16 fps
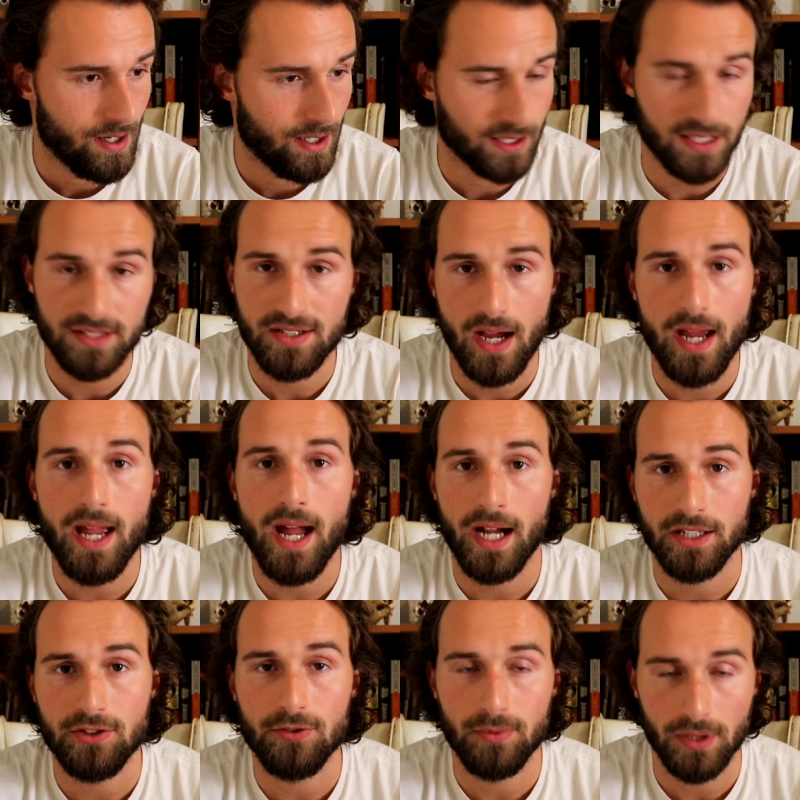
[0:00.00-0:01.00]
because uh, I,
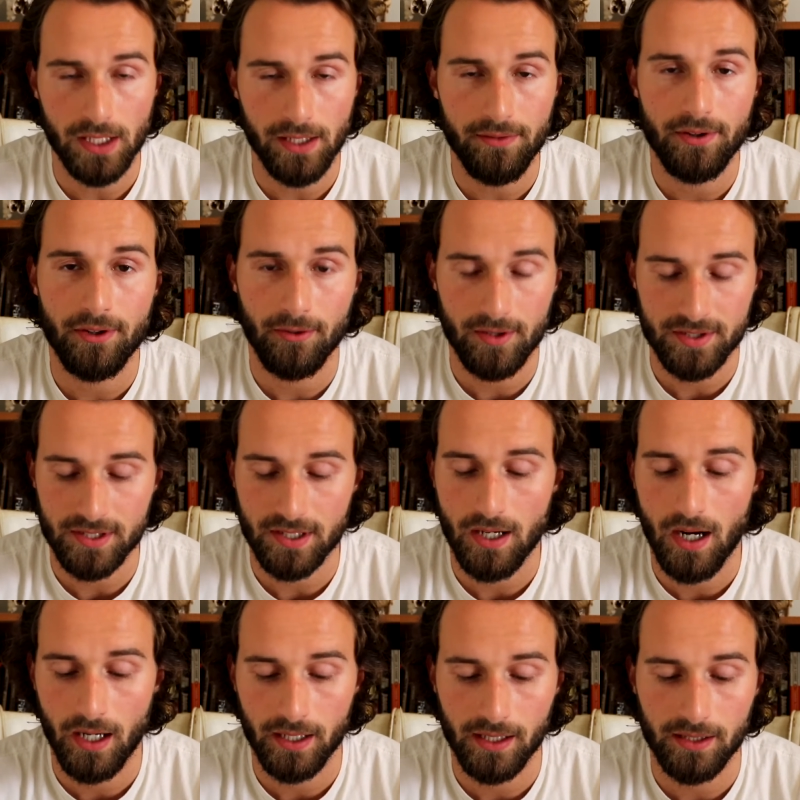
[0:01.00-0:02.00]
I do believe that there is a
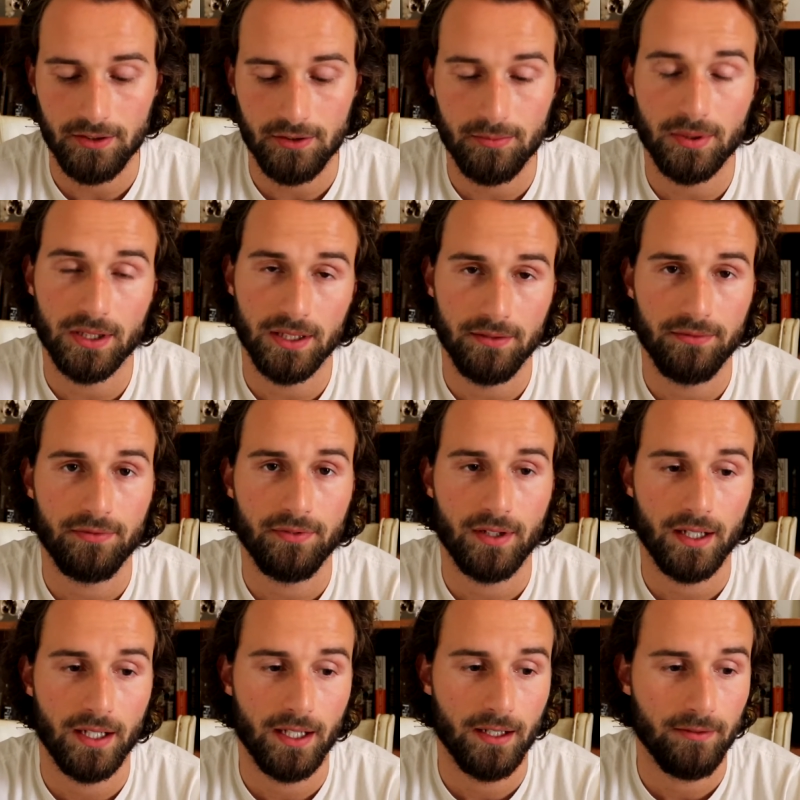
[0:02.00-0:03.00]
God, and I do believe
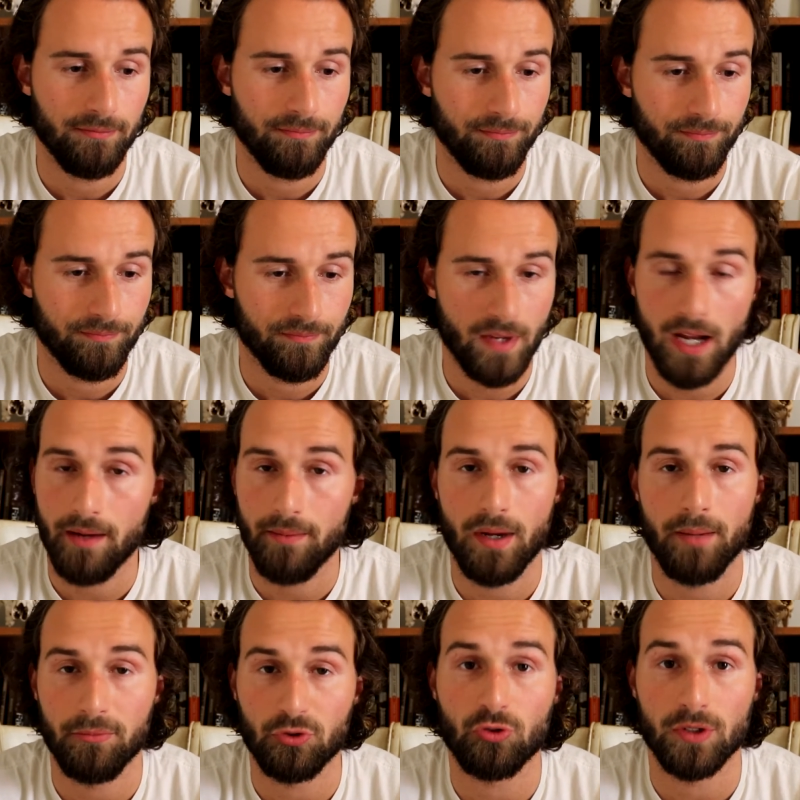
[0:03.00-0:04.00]
uh, I am,
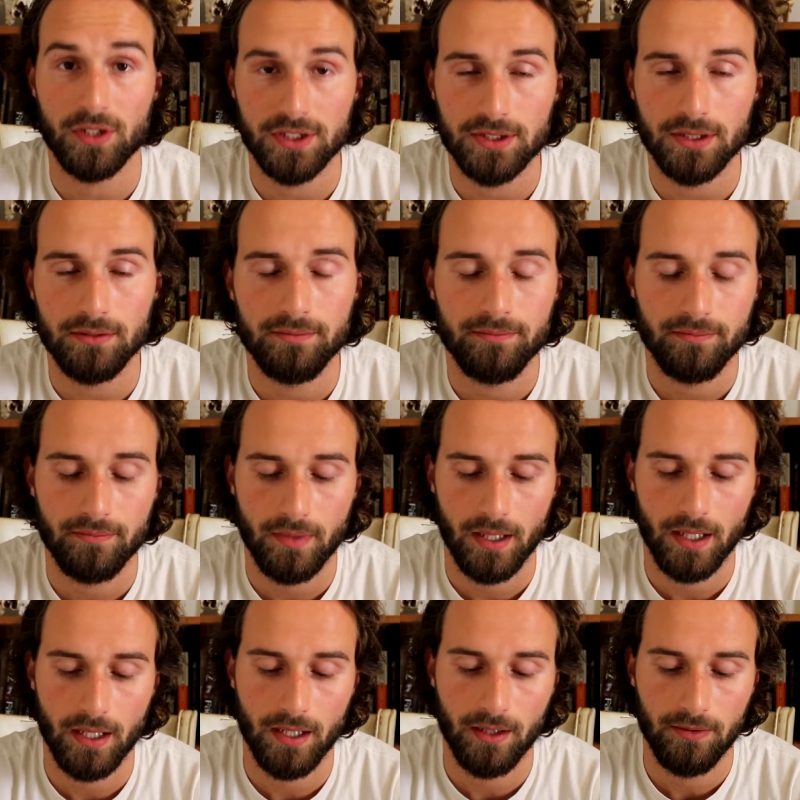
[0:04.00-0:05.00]
I'm a Christian.
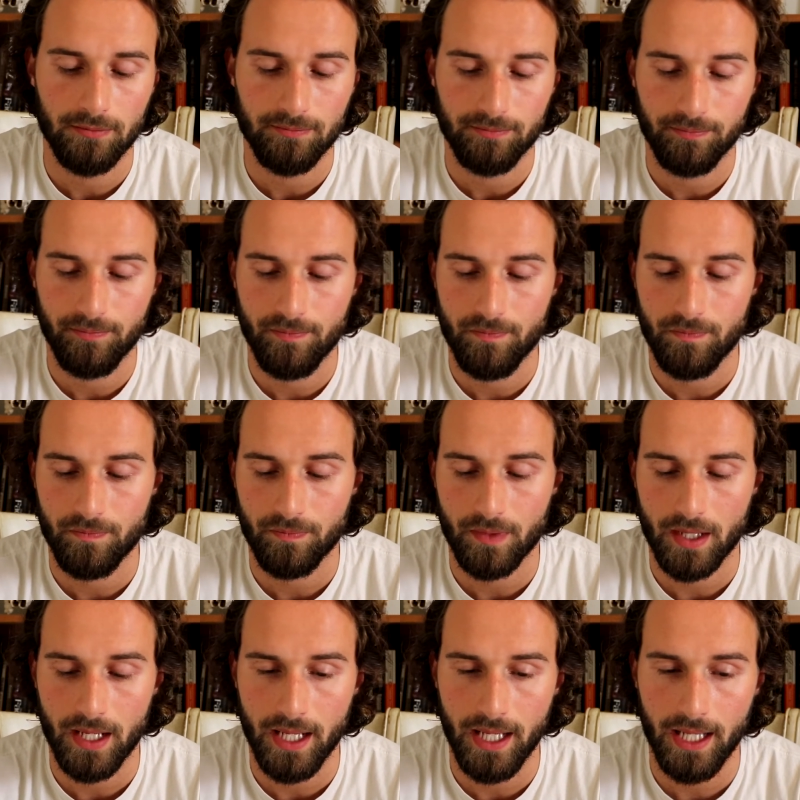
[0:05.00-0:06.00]
Uh,
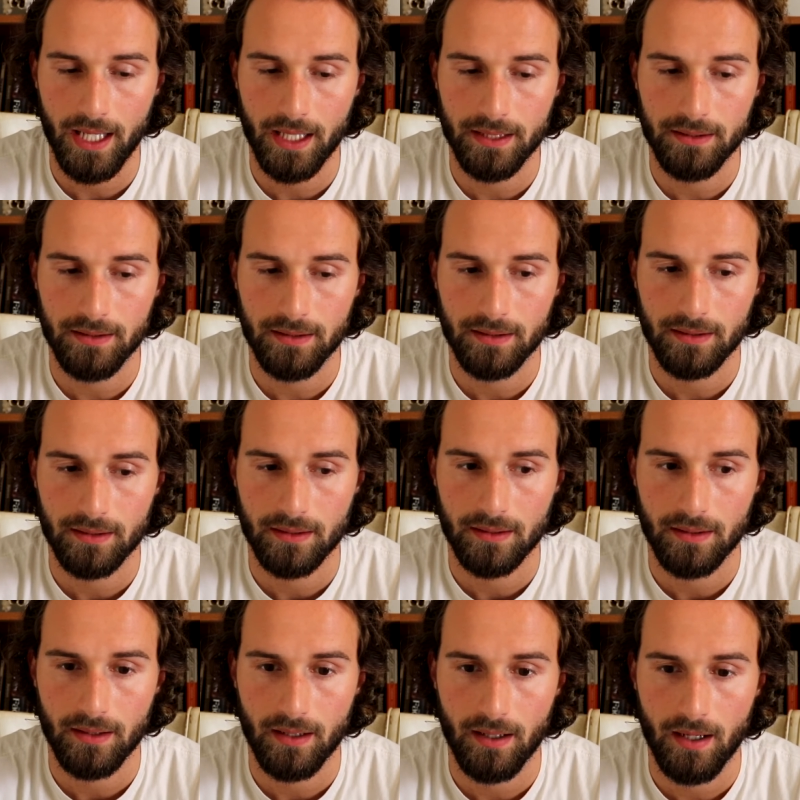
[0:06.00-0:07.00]
and
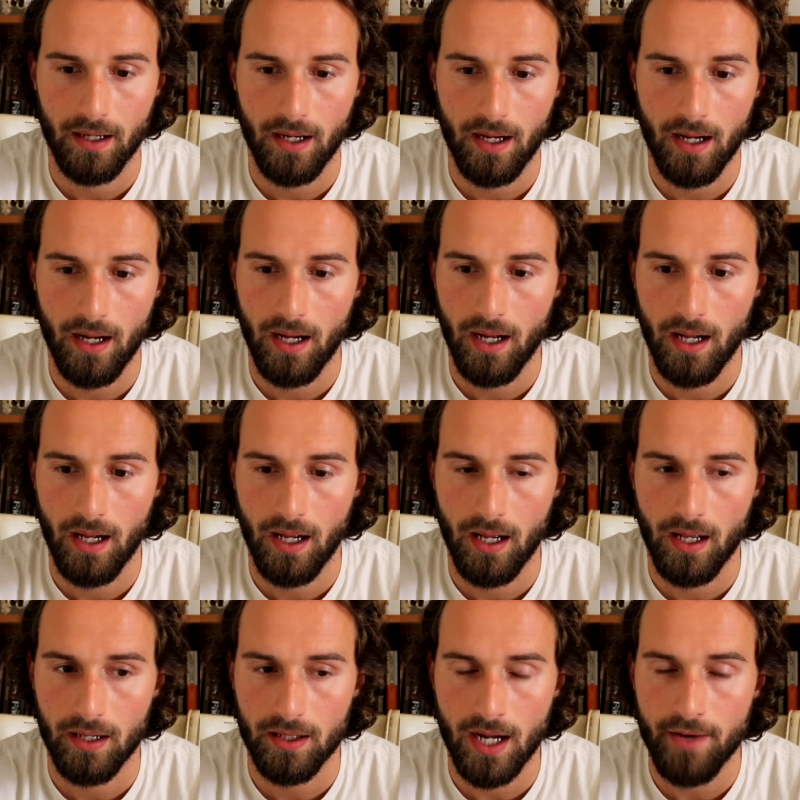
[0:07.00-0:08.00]
uh,
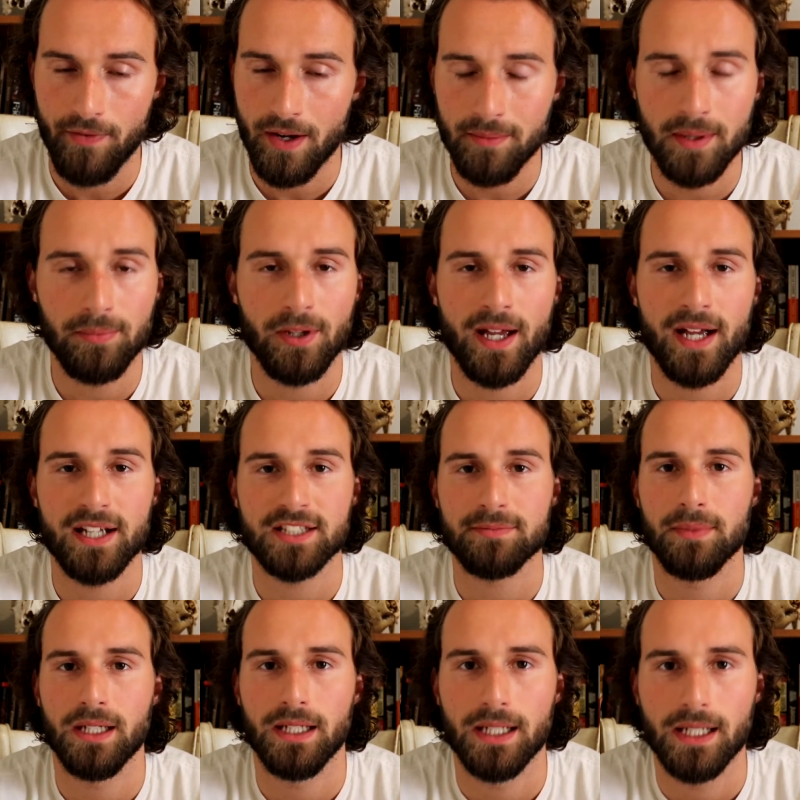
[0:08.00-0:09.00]
I've had people
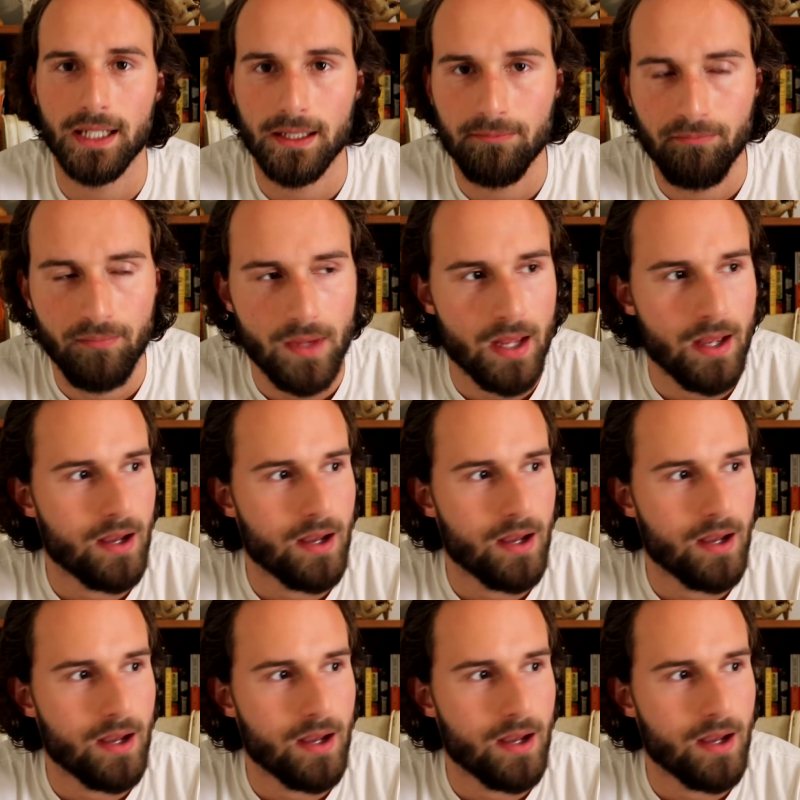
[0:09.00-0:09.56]
ask me, um,